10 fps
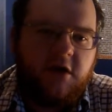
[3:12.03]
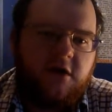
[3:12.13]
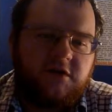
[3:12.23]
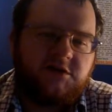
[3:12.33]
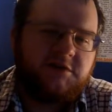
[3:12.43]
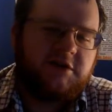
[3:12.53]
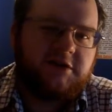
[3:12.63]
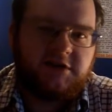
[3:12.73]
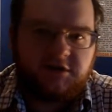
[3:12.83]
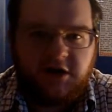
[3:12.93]
also with a
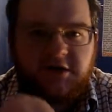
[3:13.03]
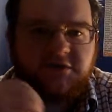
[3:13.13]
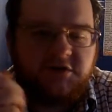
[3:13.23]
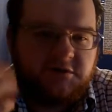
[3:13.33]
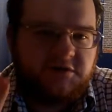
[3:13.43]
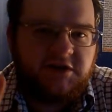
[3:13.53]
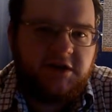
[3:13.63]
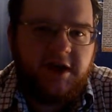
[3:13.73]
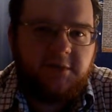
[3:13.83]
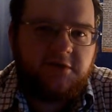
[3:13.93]
little kind of citrusy
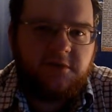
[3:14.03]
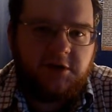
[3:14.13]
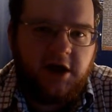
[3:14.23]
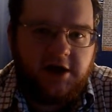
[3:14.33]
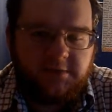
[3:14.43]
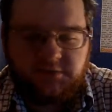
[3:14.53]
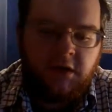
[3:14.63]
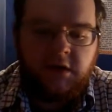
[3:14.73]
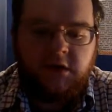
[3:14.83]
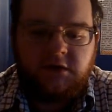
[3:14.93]
lemon from the hops.
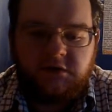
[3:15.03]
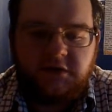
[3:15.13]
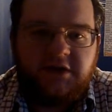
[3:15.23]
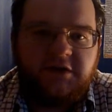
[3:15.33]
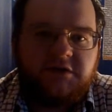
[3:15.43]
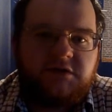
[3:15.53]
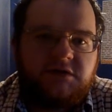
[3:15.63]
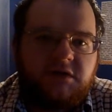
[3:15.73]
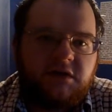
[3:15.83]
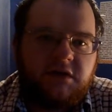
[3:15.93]
So it is